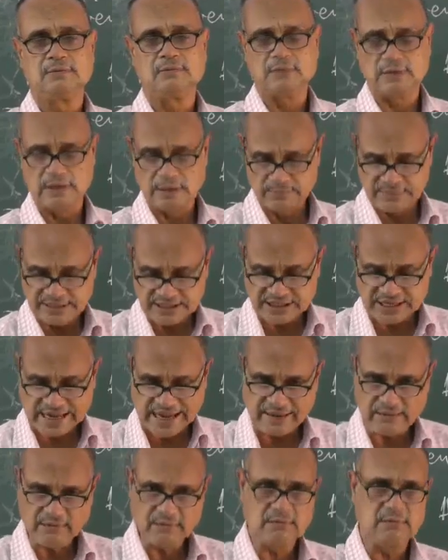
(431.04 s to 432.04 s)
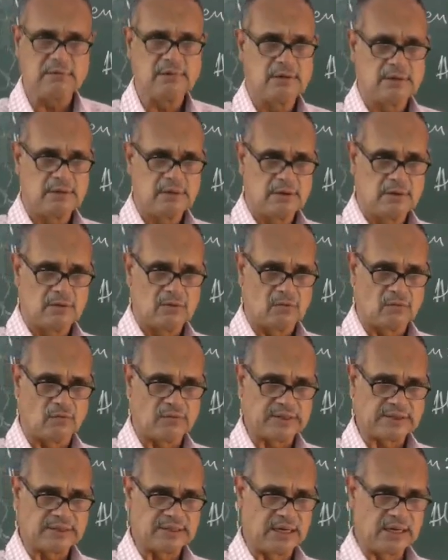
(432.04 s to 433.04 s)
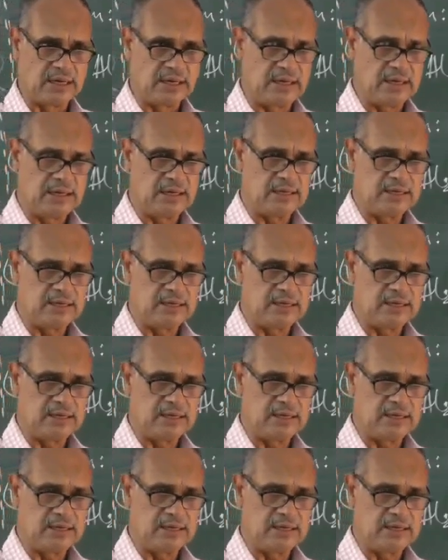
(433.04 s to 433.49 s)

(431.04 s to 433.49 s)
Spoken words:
We'll meet again with the